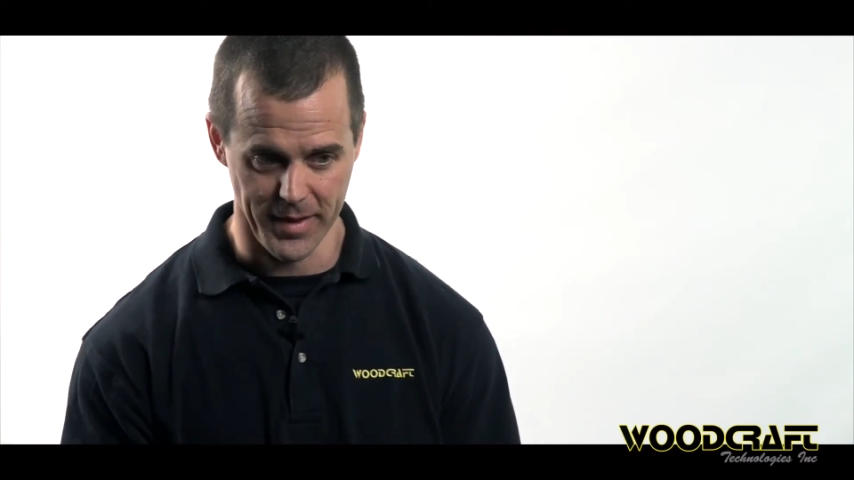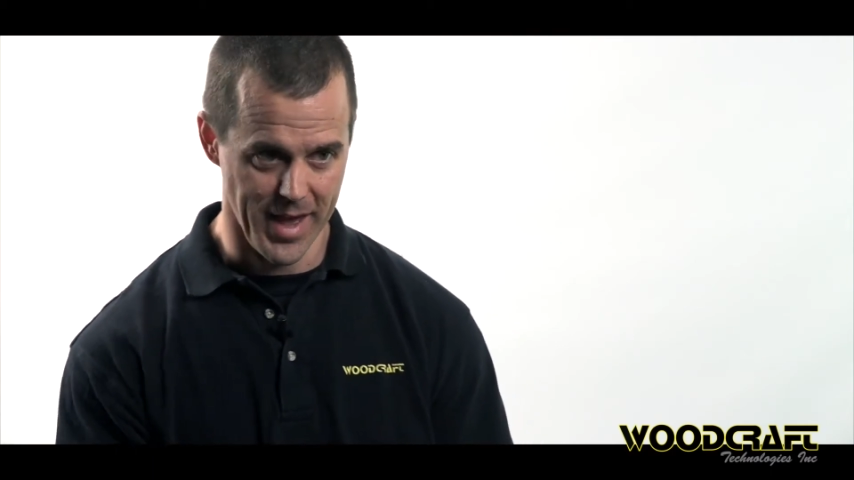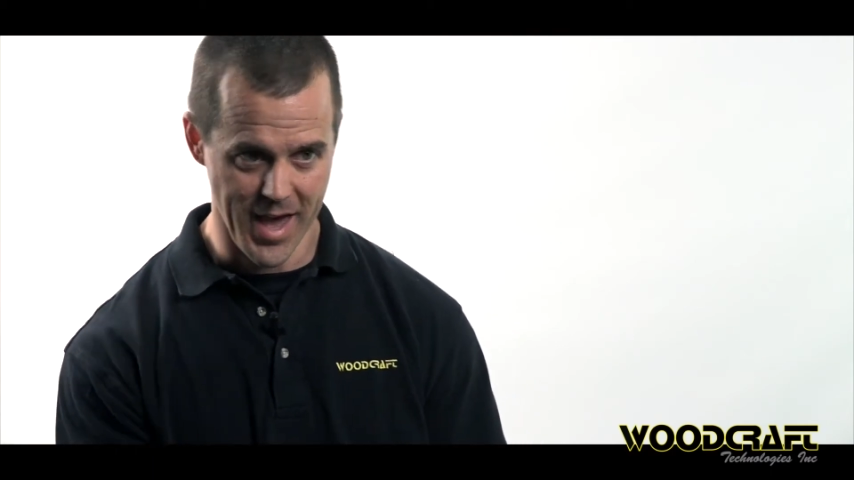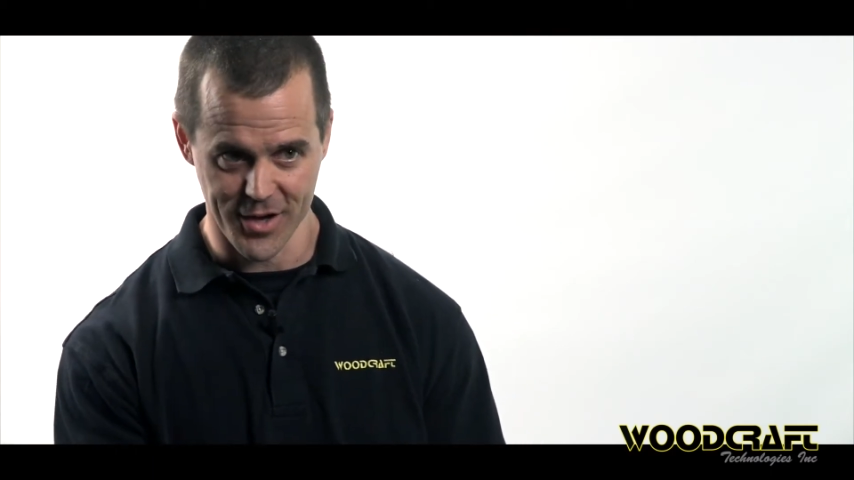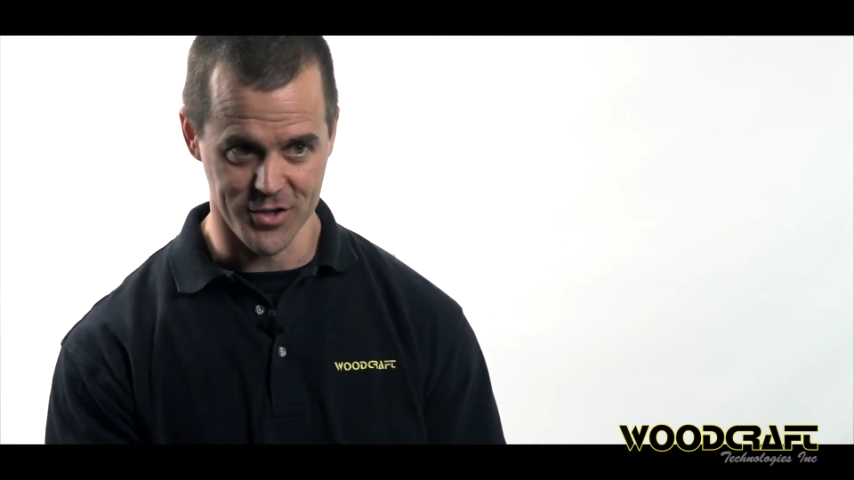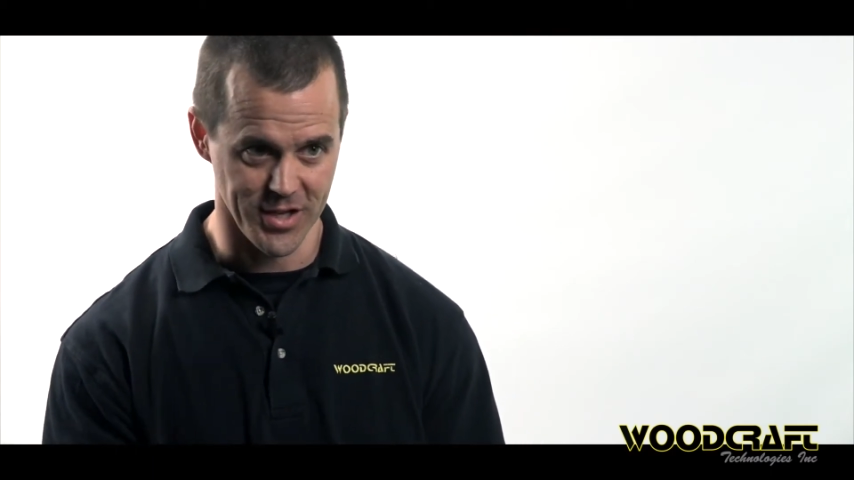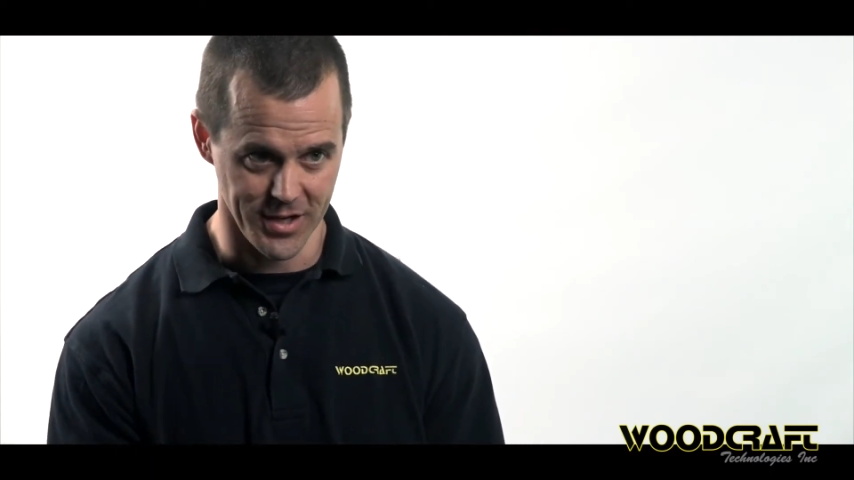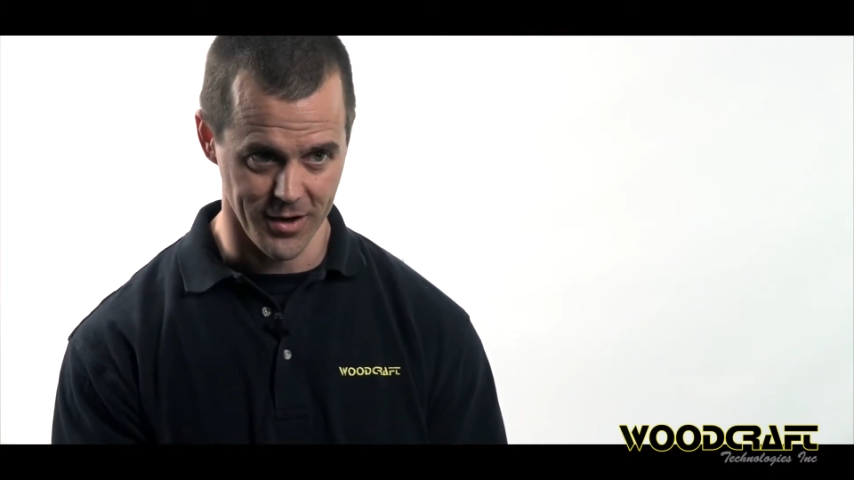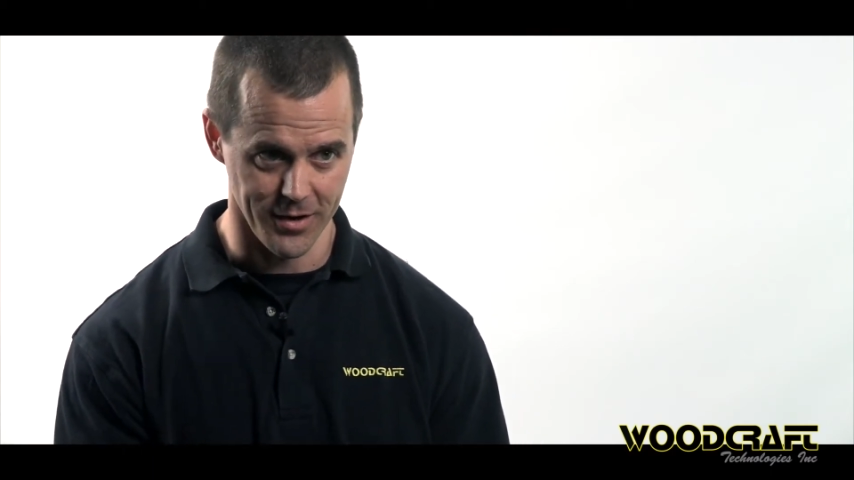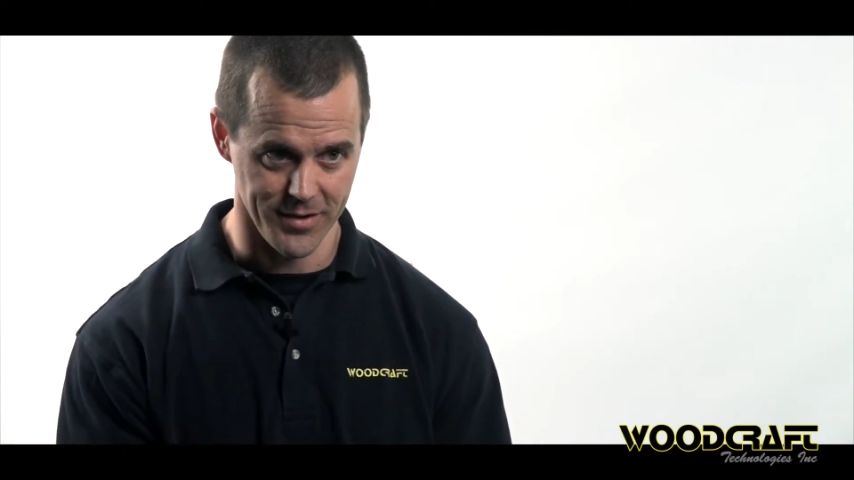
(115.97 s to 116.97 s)
the edge getting
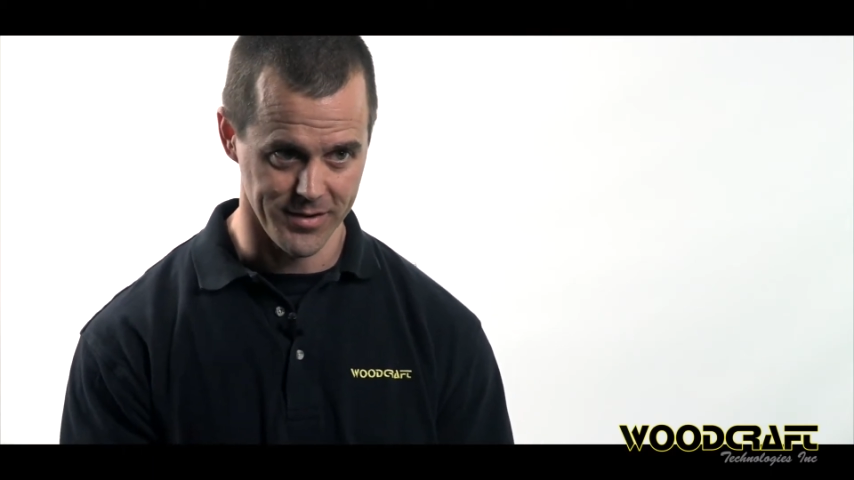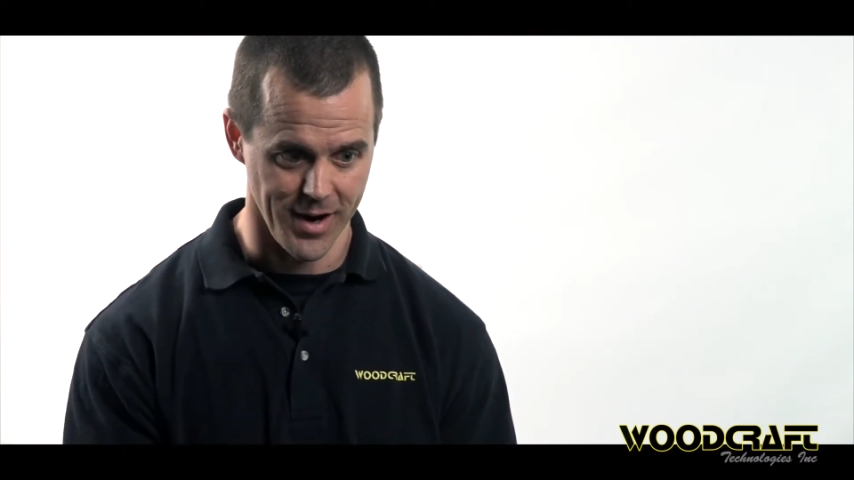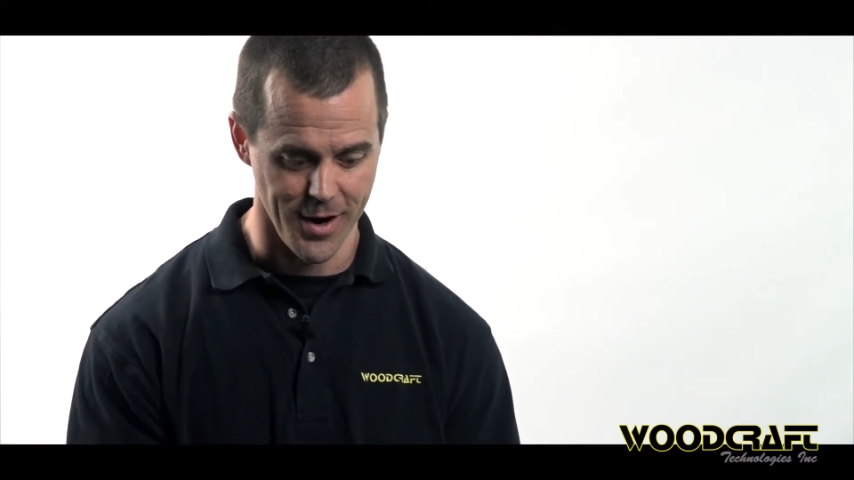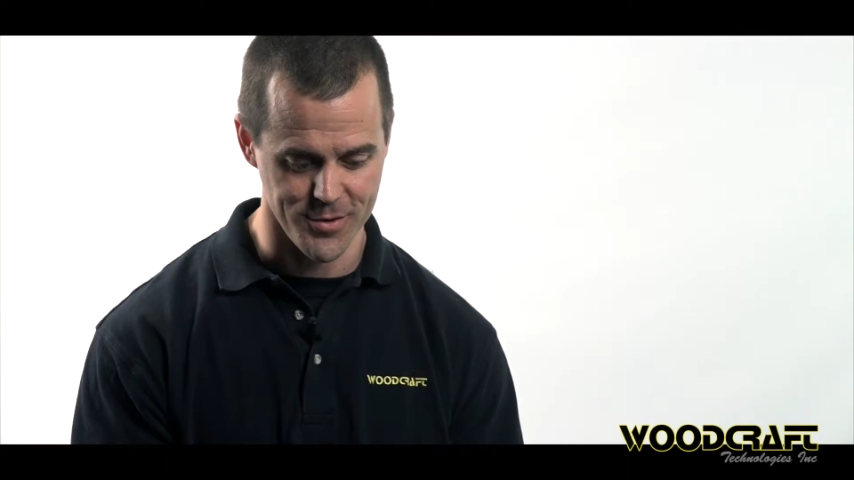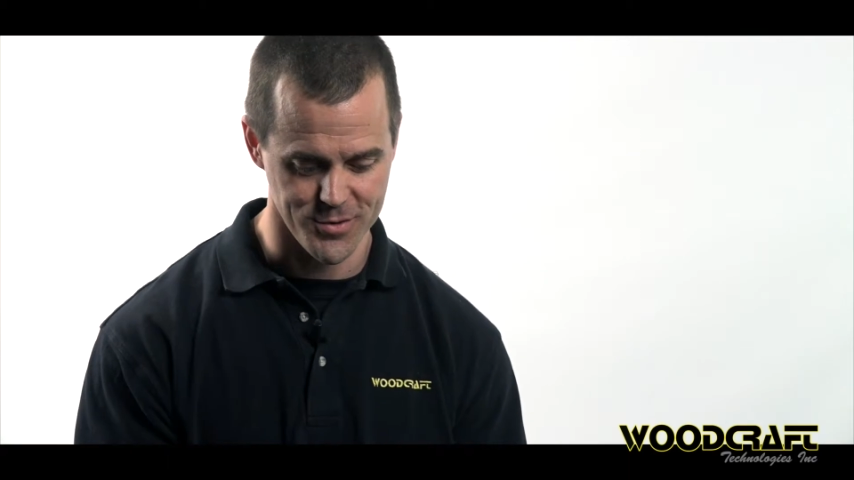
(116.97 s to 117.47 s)
underneath the tire.